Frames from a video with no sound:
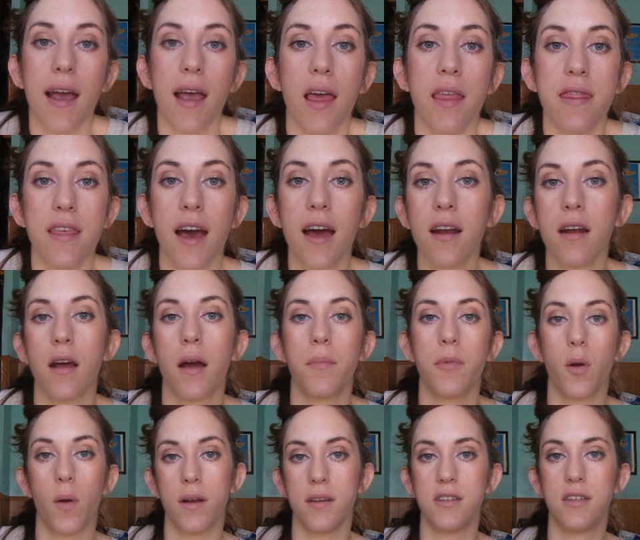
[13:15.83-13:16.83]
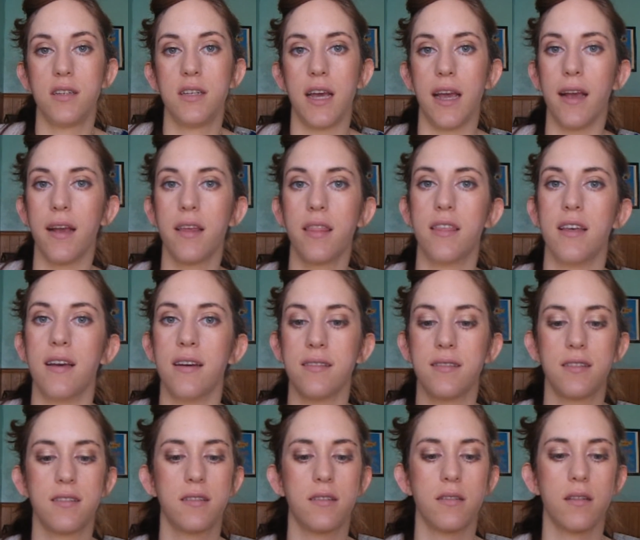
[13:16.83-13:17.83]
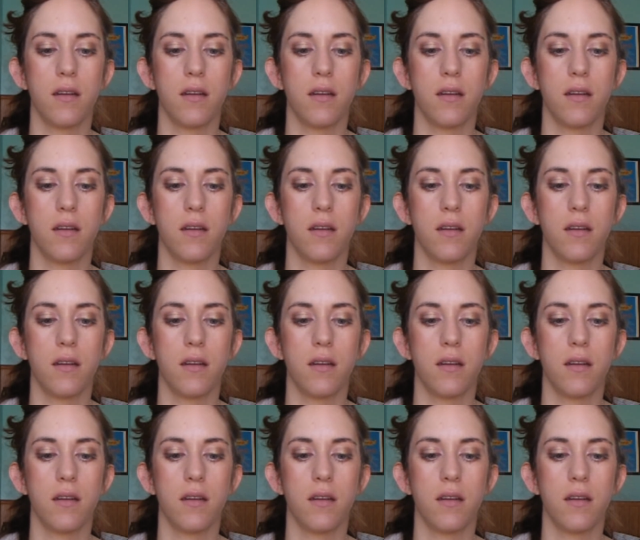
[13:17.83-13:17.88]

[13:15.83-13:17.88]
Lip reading: And then I'm going to take this